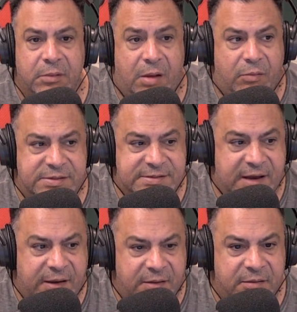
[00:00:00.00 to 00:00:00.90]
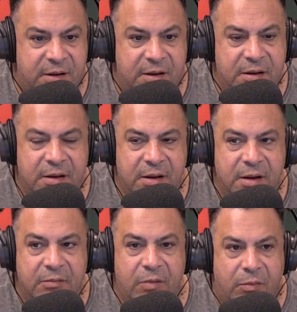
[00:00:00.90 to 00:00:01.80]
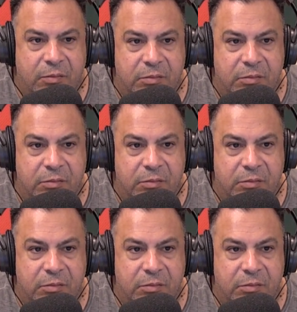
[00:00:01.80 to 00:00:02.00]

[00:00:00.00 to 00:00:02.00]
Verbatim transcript: Oh, we'll see. They're going to wait. They're oh.